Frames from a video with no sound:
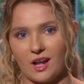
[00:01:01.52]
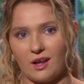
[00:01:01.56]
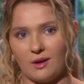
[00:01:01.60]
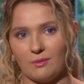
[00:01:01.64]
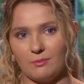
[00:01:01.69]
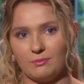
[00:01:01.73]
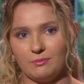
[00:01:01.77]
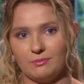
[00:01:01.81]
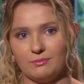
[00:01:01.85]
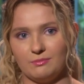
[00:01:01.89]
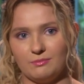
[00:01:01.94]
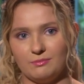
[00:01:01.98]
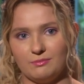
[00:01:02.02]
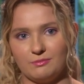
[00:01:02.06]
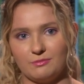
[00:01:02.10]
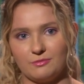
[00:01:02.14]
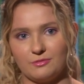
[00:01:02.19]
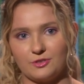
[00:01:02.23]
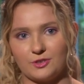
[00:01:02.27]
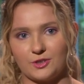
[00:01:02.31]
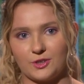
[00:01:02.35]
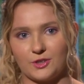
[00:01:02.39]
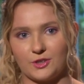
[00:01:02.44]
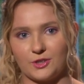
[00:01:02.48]
um,
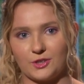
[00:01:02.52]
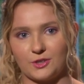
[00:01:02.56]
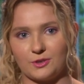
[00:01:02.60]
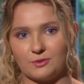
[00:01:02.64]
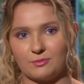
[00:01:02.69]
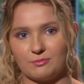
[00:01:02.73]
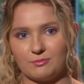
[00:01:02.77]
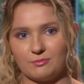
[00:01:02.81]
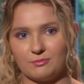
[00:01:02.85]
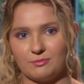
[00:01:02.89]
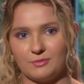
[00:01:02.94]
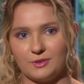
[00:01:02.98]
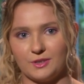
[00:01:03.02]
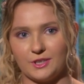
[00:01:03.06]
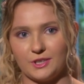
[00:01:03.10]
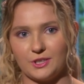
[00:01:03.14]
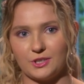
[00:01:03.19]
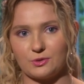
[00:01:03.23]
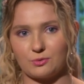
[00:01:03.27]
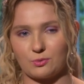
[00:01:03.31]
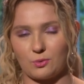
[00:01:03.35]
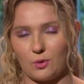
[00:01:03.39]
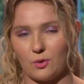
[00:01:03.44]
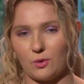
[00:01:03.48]
for
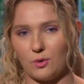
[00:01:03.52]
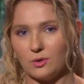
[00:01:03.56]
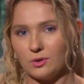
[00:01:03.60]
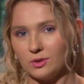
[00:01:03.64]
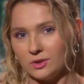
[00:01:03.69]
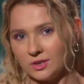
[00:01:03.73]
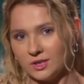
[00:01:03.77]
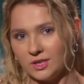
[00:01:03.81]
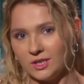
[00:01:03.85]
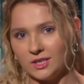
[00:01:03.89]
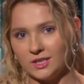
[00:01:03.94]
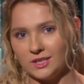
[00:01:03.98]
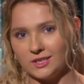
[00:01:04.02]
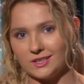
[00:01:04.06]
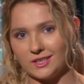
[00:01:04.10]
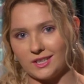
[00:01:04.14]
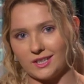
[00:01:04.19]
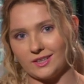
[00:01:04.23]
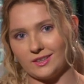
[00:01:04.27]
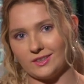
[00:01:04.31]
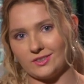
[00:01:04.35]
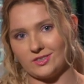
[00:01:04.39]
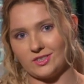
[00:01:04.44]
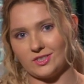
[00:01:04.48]
each role
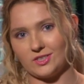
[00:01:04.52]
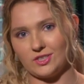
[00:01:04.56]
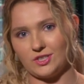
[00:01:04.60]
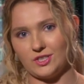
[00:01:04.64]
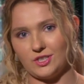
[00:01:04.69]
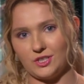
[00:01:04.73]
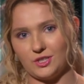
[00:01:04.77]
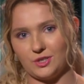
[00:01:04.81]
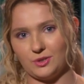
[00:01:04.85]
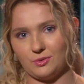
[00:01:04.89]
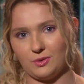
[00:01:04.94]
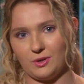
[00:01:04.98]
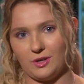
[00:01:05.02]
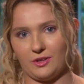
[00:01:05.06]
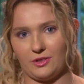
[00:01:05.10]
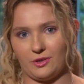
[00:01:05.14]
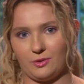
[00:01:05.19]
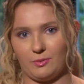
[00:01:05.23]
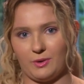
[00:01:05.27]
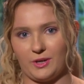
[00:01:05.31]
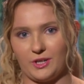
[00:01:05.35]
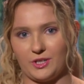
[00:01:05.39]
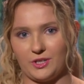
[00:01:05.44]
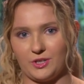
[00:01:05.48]
that I listen to on
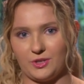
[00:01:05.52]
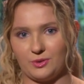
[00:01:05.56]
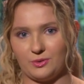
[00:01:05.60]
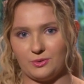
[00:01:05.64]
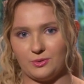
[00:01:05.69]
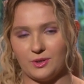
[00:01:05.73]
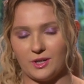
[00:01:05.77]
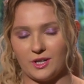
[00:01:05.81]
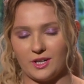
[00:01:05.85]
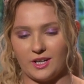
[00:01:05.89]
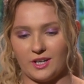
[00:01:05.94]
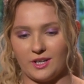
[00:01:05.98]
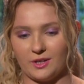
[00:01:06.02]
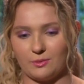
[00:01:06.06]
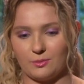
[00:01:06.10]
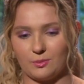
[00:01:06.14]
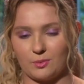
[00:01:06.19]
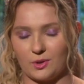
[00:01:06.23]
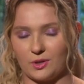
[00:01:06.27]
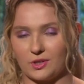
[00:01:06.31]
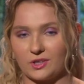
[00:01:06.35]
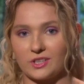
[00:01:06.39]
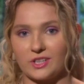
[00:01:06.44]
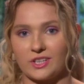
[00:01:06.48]
the way to uh,
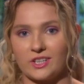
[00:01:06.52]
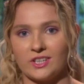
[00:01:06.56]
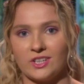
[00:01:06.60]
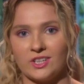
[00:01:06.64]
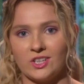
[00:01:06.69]
work.